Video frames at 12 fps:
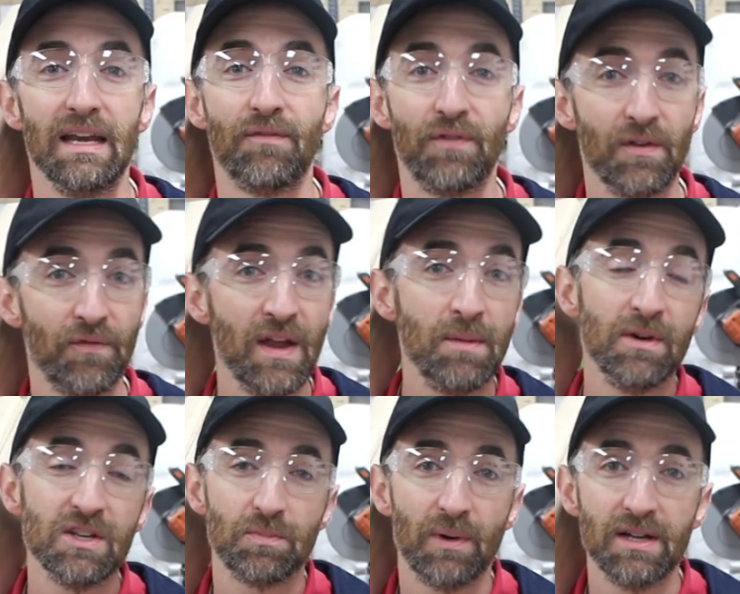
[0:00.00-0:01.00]
Now for the frame
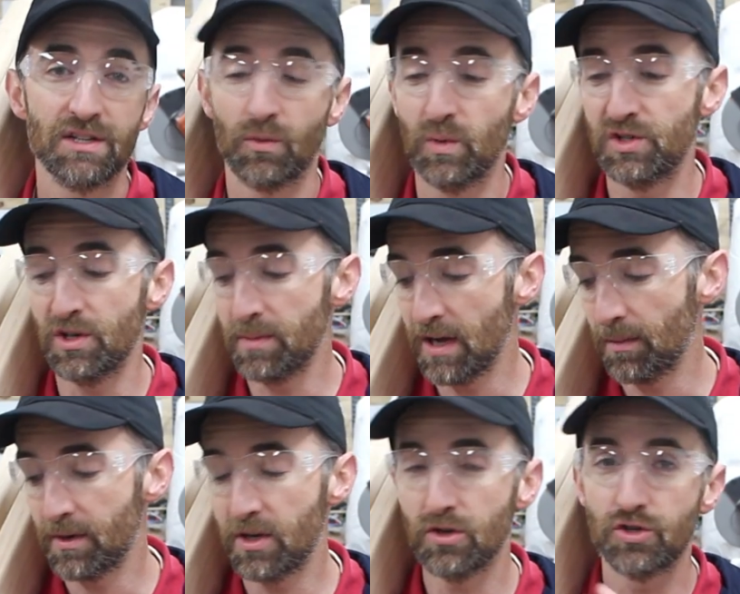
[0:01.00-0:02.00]
of this project, we should be
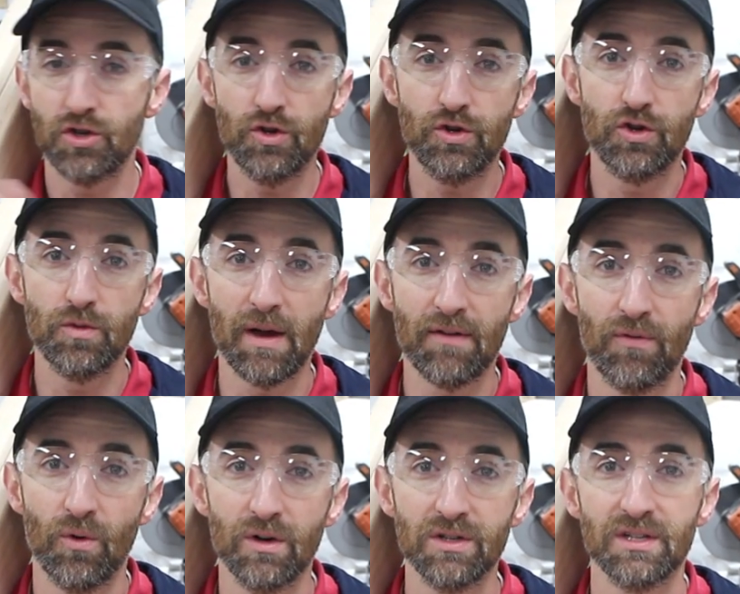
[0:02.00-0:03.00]
able to use two
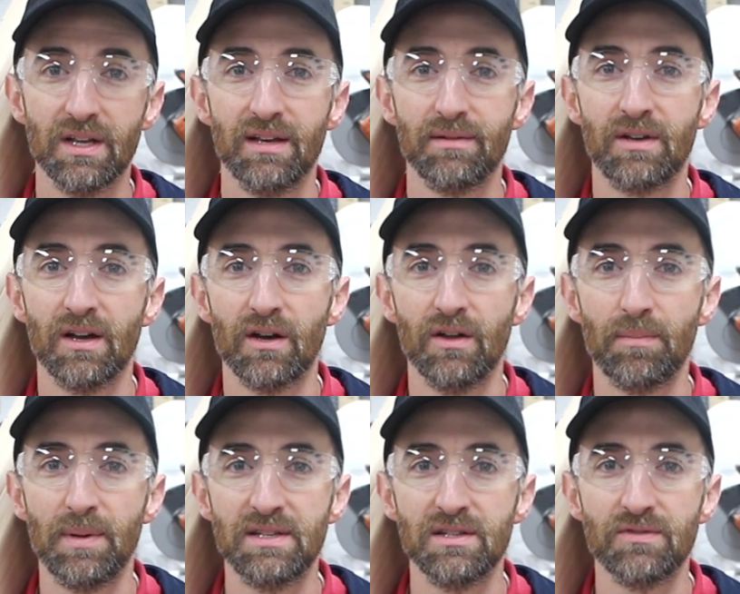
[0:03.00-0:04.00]
2x4s and cut all
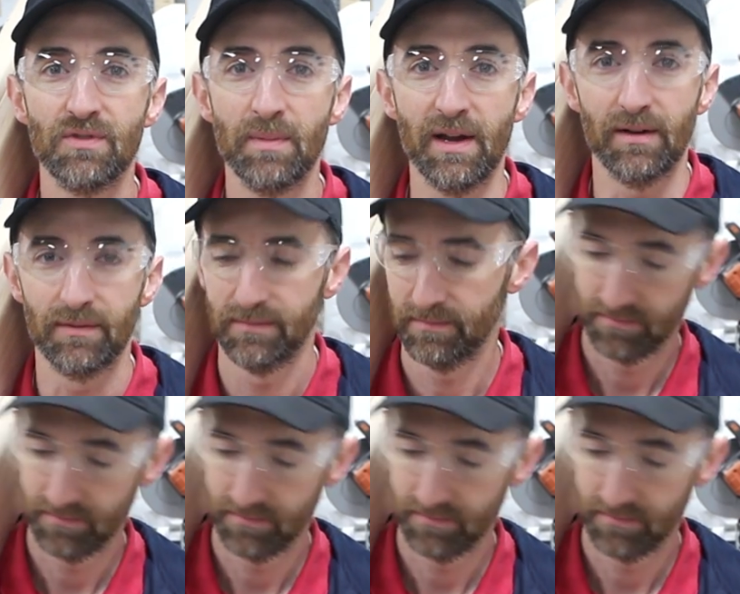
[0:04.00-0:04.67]
the pieces from there.